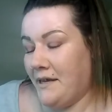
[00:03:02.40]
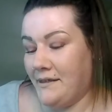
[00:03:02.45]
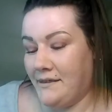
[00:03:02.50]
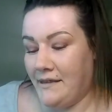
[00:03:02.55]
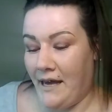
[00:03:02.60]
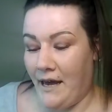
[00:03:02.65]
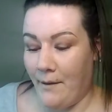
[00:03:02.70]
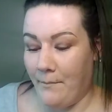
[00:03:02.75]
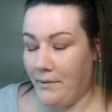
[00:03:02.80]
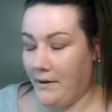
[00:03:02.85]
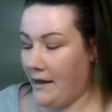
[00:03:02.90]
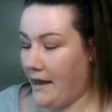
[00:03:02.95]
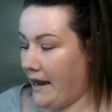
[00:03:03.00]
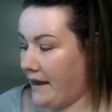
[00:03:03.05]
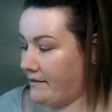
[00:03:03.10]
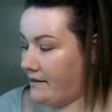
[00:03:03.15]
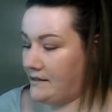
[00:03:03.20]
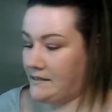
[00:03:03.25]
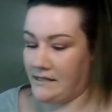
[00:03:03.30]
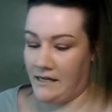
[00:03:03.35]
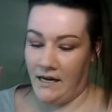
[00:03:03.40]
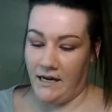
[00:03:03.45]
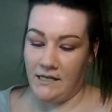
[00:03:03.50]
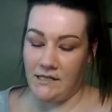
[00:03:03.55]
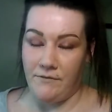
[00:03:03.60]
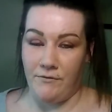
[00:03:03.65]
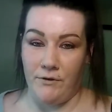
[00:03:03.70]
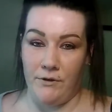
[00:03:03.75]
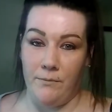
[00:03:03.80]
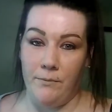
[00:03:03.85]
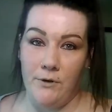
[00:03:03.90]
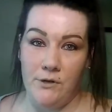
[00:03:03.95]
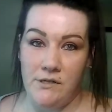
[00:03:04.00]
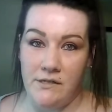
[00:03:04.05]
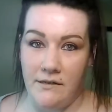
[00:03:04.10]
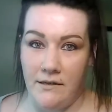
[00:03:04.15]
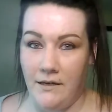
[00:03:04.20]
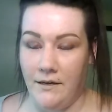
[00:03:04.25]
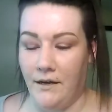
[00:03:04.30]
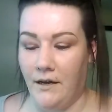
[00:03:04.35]
like that, but hey, that's nice for the
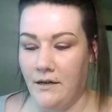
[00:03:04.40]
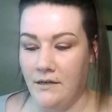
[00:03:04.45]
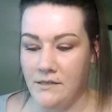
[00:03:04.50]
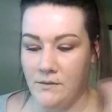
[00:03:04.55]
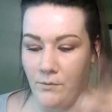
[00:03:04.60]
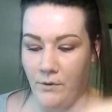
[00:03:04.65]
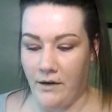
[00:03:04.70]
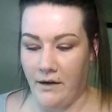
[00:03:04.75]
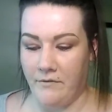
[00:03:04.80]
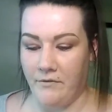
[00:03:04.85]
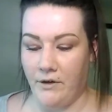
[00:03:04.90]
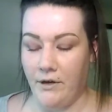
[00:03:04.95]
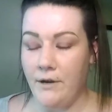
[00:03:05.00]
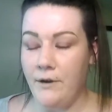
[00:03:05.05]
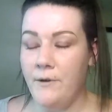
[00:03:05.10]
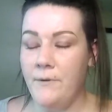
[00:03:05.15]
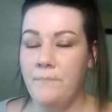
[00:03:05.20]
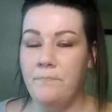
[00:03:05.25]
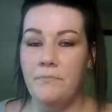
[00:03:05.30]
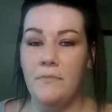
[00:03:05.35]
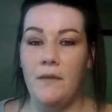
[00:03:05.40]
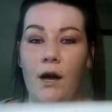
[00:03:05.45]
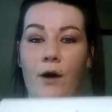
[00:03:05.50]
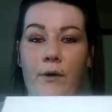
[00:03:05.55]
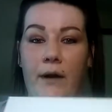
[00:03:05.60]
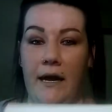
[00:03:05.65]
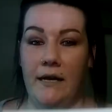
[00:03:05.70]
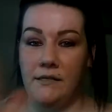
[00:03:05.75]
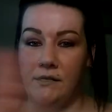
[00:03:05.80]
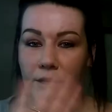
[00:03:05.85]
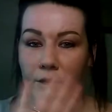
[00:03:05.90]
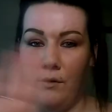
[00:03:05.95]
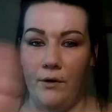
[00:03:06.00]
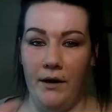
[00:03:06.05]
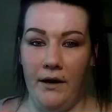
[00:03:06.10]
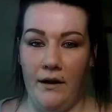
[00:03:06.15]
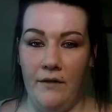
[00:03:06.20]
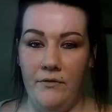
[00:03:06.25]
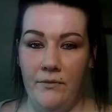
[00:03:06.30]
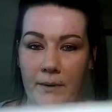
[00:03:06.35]
person that does, whatever. Okay, so
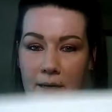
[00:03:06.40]
enough